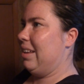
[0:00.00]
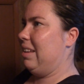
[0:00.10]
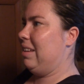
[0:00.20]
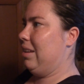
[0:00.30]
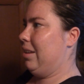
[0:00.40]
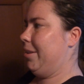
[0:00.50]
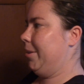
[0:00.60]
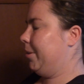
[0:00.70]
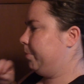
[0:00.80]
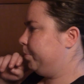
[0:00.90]
And
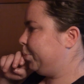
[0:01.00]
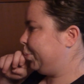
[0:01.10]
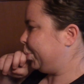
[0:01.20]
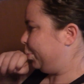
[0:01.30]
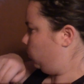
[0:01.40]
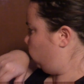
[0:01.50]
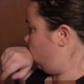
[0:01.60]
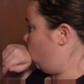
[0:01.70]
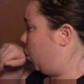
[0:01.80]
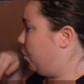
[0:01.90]

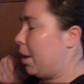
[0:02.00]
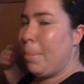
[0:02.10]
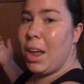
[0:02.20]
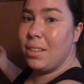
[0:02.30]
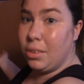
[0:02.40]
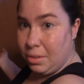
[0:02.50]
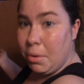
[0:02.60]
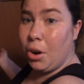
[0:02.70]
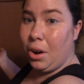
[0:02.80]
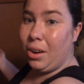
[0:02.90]
I don't get paid till
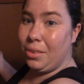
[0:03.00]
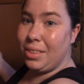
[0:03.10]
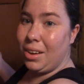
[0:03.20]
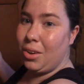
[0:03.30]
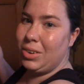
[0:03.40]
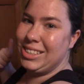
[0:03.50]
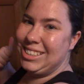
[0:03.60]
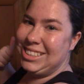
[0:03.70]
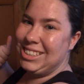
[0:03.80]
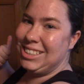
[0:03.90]
tomorrow, so
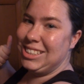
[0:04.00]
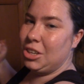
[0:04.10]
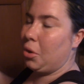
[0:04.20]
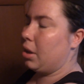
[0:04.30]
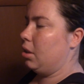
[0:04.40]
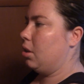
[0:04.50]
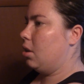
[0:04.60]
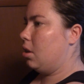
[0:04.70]
great.